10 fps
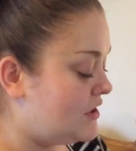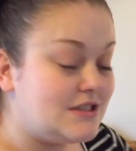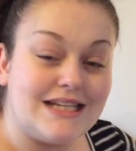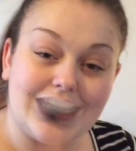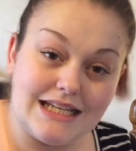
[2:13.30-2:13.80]
Real
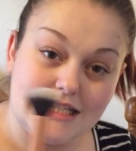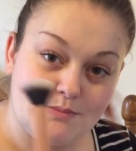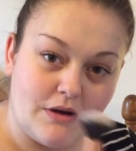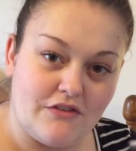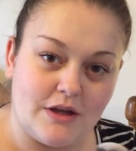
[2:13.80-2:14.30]
Techniques
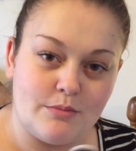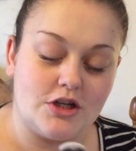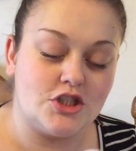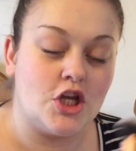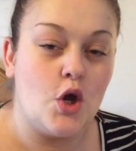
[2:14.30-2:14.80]
buffing
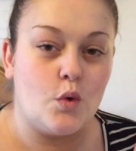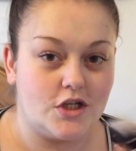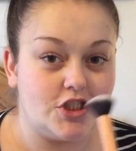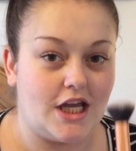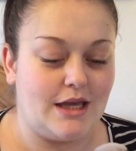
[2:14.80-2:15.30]
brush,
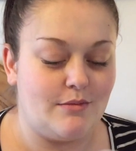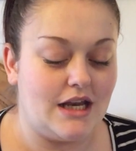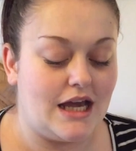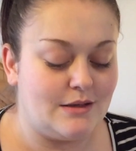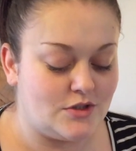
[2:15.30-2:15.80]
which I am
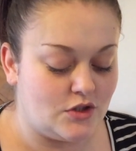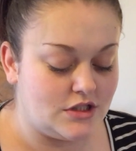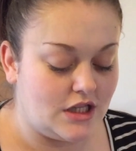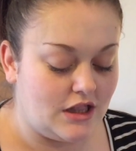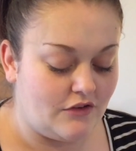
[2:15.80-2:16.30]
in
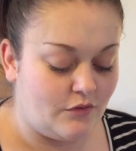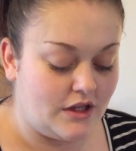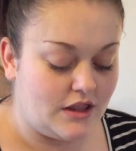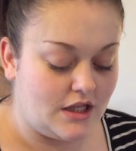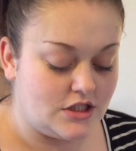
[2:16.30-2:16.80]
absolute love
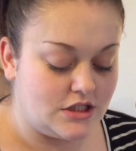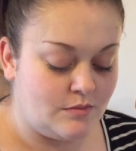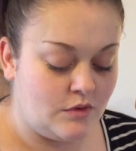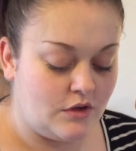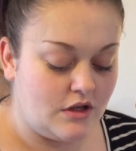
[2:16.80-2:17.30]
with, and
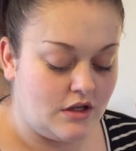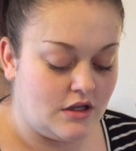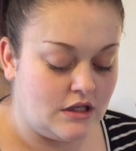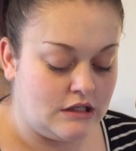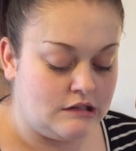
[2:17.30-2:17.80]
just put
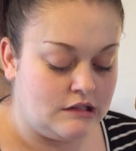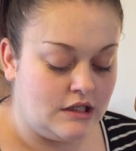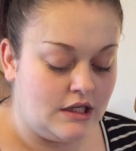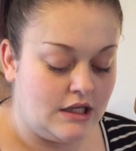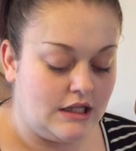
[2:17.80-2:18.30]

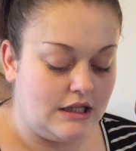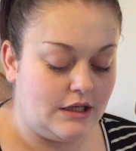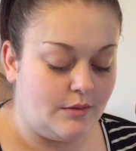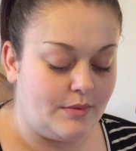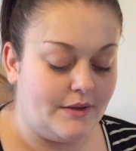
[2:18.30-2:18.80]
a
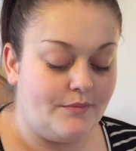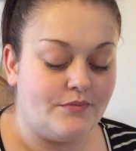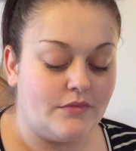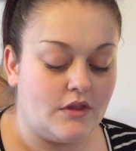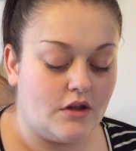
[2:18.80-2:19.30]
little bit
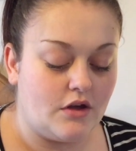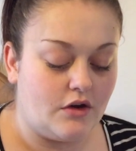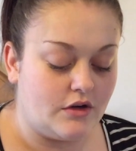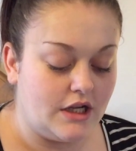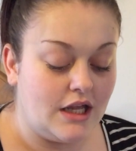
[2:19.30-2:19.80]

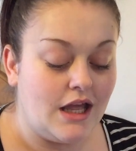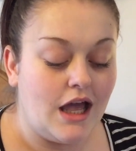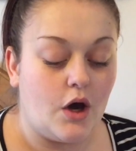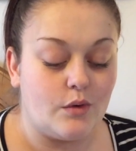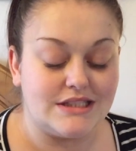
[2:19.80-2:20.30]
on it.
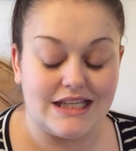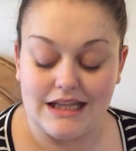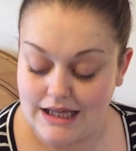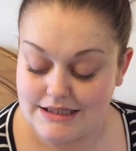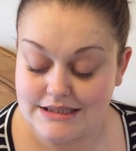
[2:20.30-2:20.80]
I always
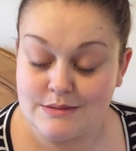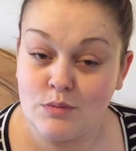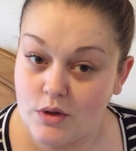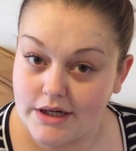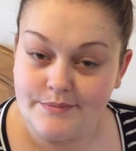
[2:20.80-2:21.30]
think less is
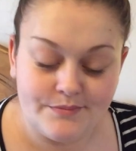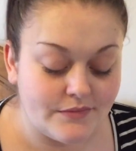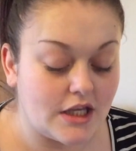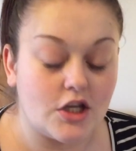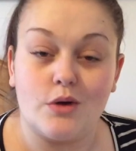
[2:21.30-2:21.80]
more.
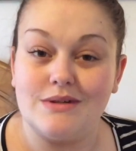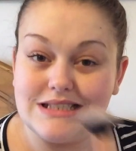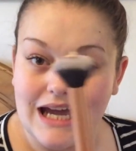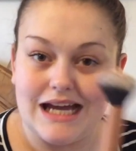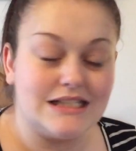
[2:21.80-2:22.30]
You can always
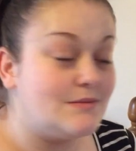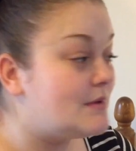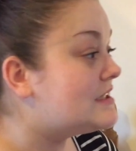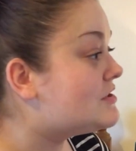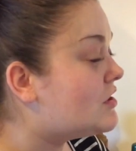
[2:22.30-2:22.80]
add,
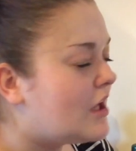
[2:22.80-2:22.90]
but it's